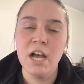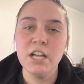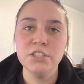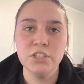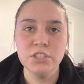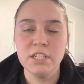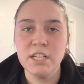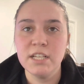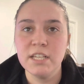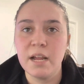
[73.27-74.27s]

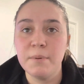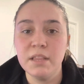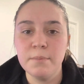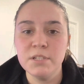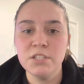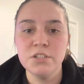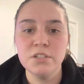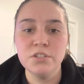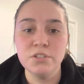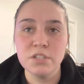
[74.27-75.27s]
Uncertainty cannot be
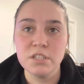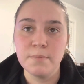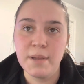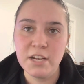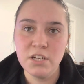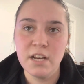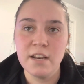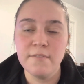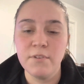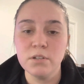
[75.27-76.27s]
limited to just the patient
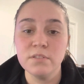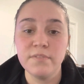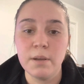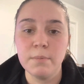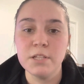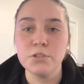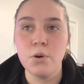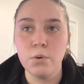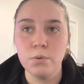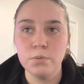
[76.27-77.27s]
and involves the family as a
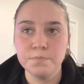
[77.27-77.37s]
whole.